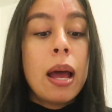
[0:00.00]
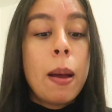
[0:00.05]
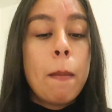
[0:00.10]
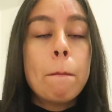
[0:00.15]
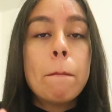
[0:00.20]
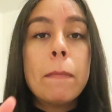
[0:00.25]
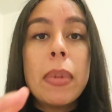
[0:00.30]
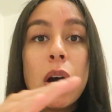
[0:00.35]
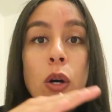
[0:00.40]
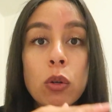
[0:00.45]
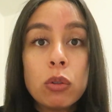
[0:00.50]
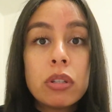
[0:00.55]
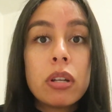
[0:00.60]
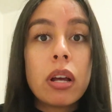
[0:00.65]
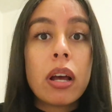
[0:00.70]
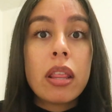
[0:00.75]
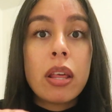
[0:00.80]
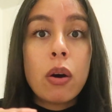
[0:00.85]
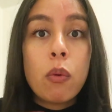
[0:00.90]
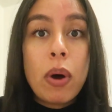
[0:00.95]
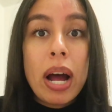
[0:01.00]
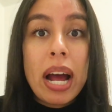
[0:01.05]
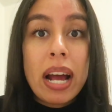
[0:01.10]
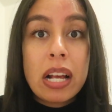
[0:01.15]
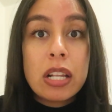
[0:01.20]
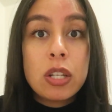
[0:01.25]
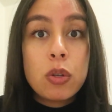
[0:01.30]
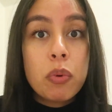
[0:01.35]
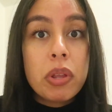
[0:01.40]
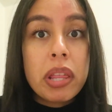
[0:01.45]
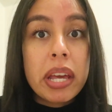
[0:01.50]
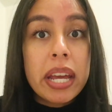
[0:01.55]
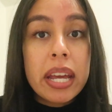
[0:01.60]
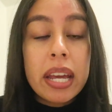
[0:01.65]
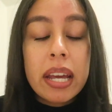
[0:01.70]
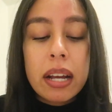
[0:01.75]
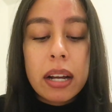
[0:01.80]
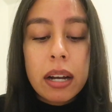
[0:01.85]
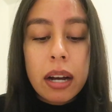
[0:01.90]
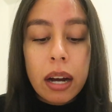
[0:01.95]
melt the wax with the
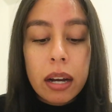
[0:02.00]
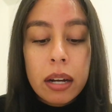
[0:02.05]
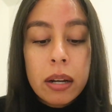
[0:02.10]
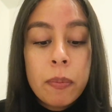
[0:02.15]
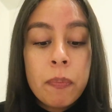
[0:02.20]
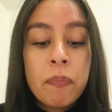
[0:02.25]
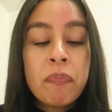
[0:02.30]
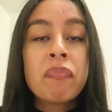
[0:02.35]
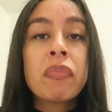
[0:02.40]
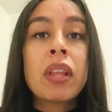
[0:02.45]
heat gun,